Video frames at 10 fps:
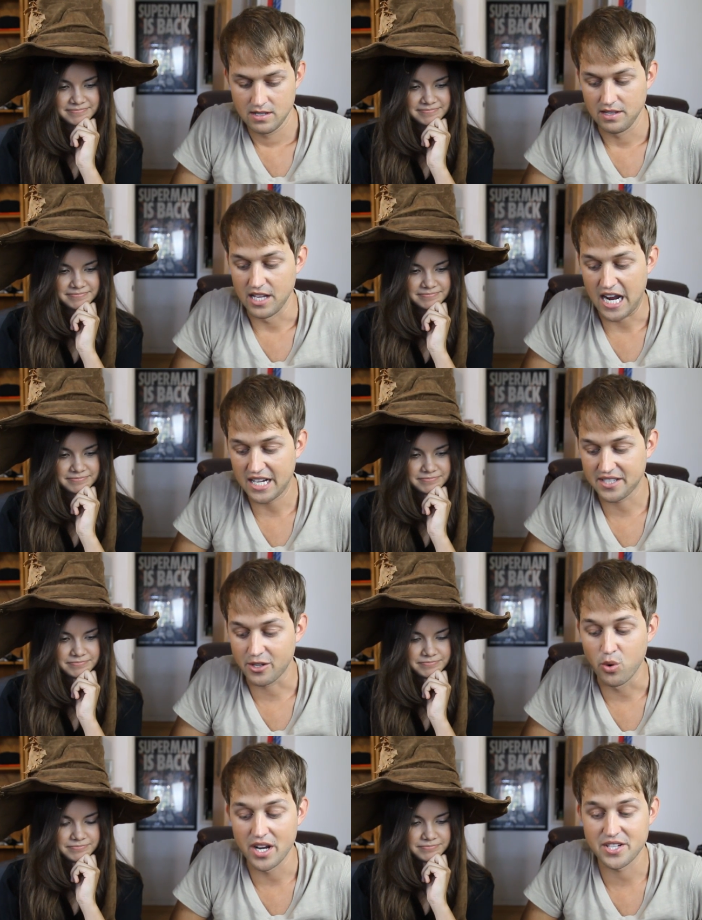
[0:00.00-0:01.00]
Speaker 1: Last
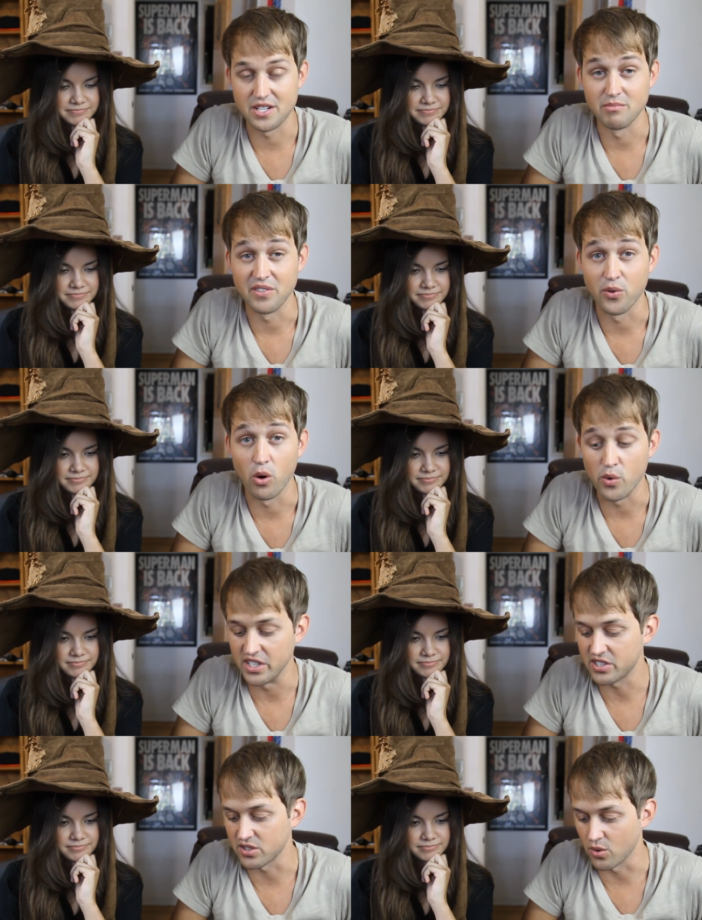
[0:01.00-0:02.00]
question before we
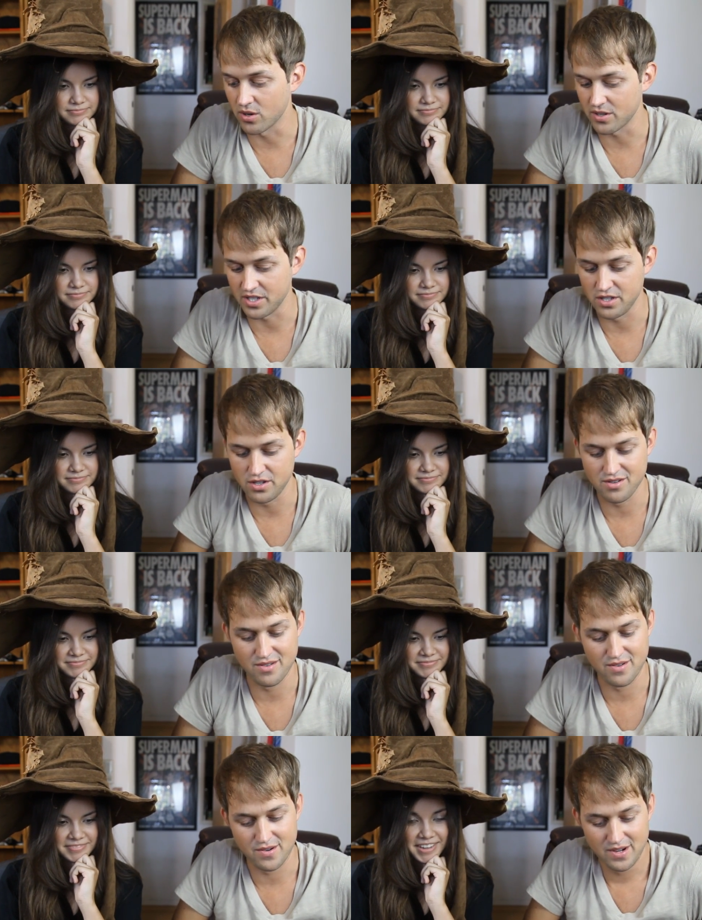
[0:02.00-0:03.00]
sort
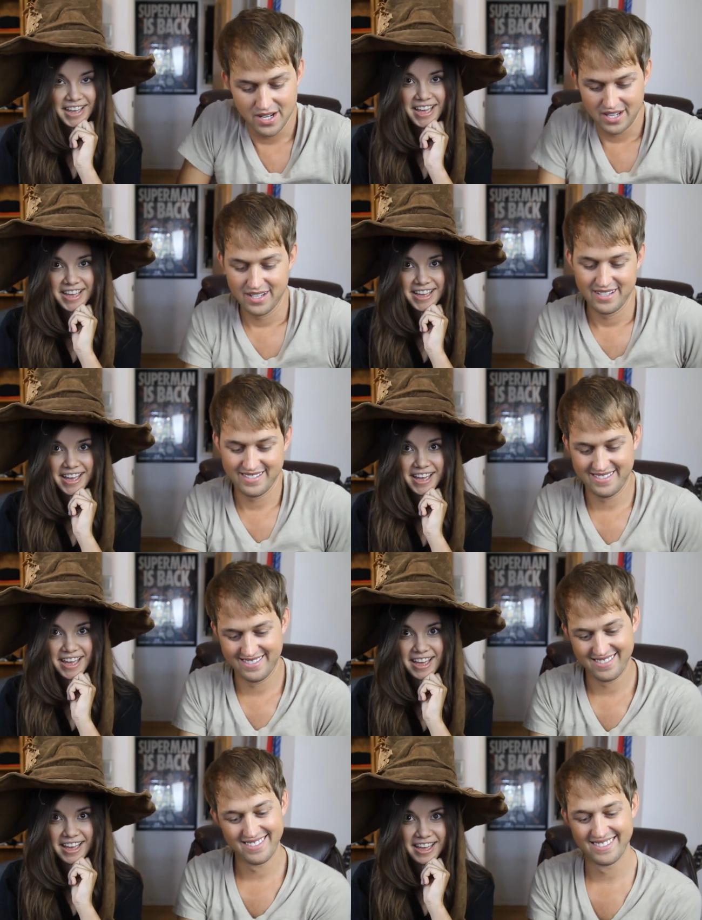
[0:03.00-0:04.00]
you. Uh,
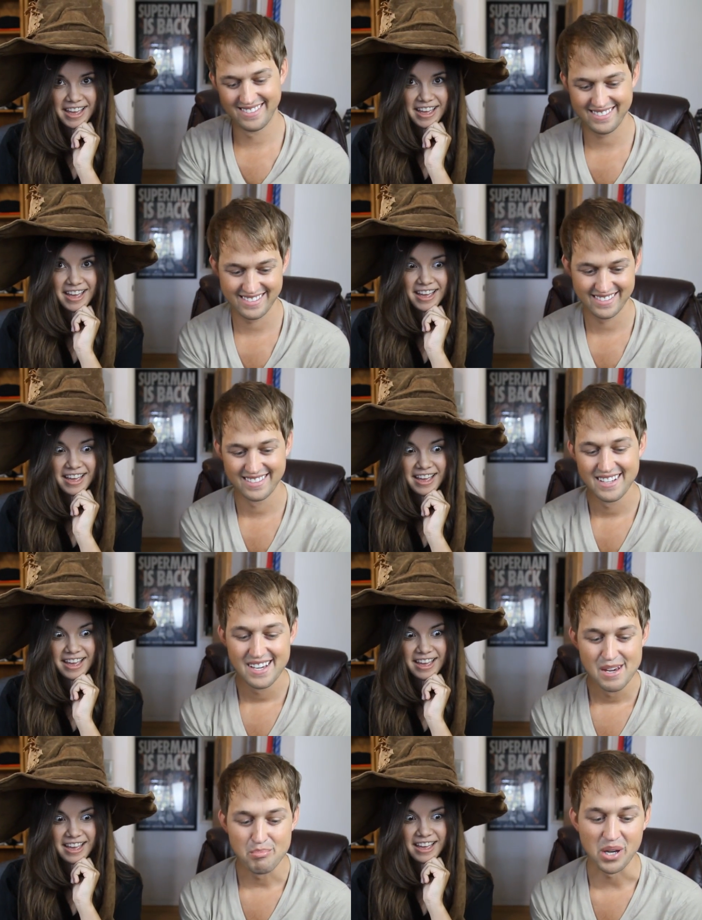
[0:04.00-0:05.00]
uh.
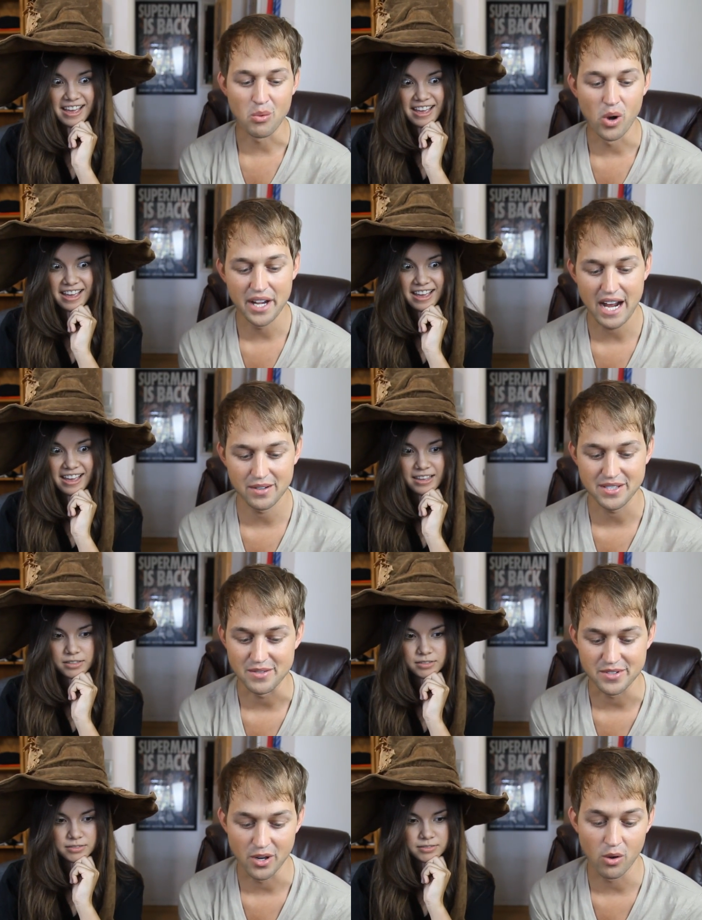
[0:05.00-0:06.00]
Pick one house
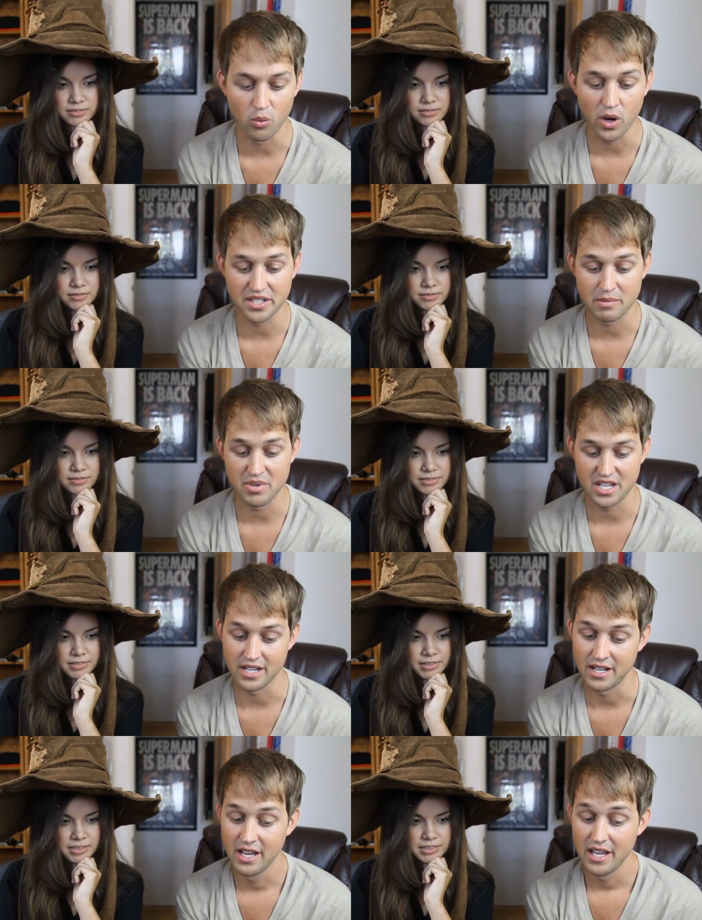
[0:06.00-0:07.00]
you don't want to be
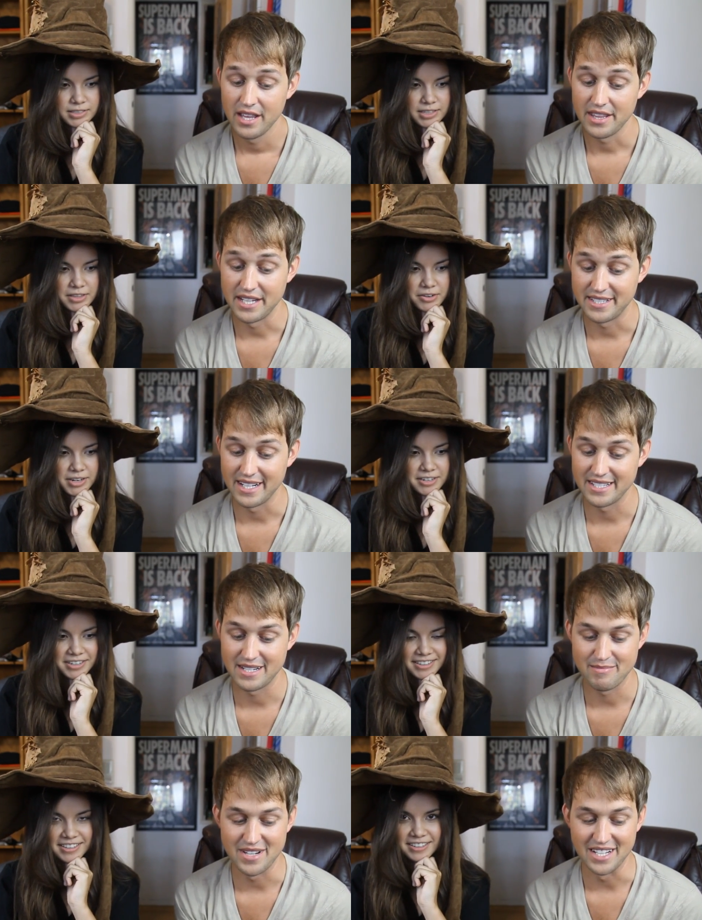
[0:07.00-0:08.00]
in. Slytherin. That
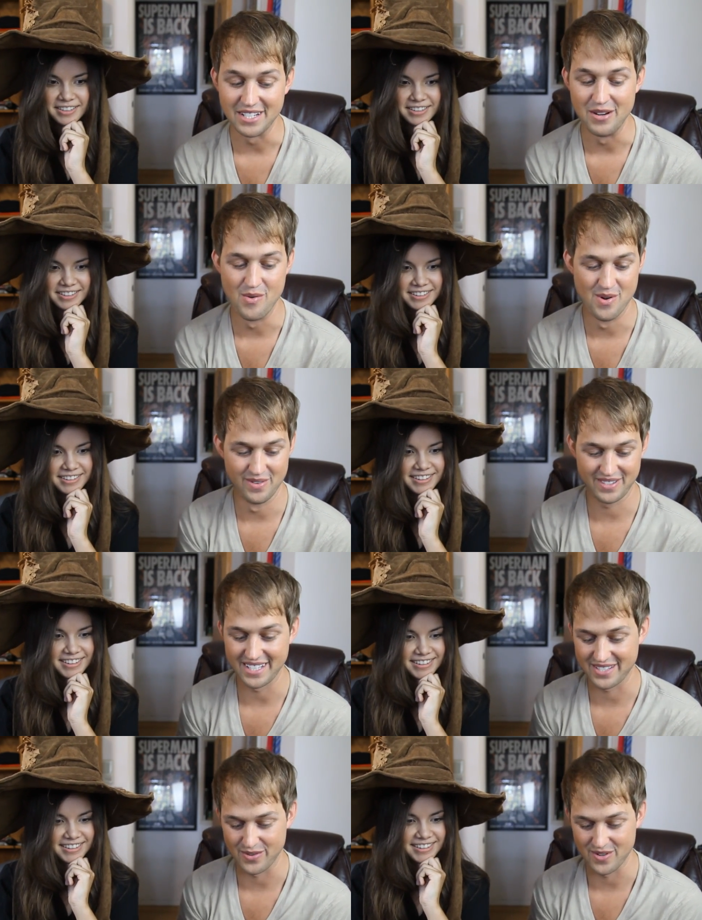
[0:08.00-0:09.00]
doesn't mean you won't
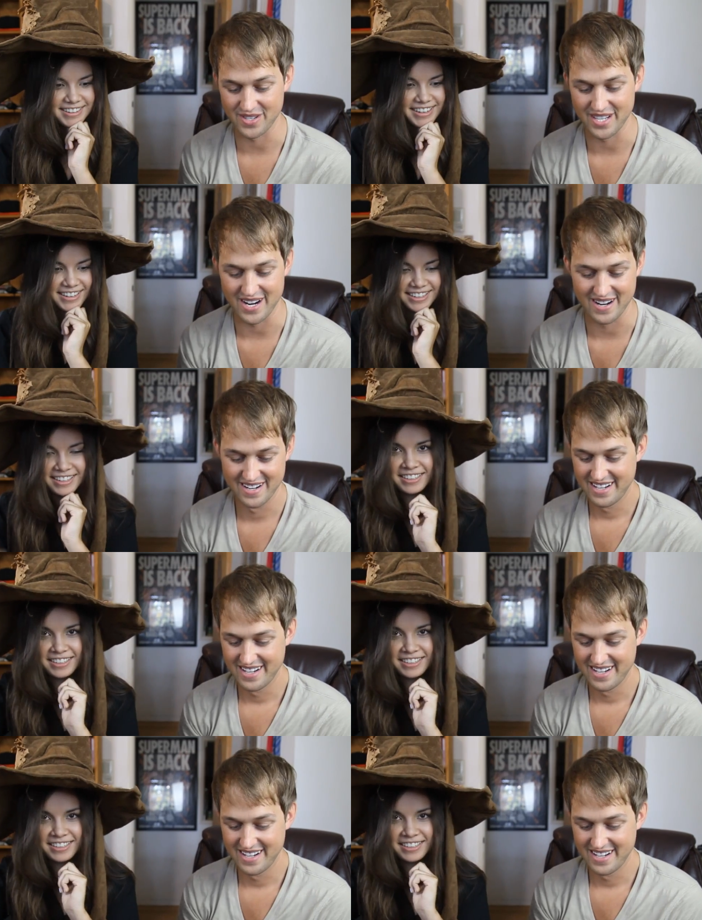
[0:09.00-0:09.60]
get sorted there.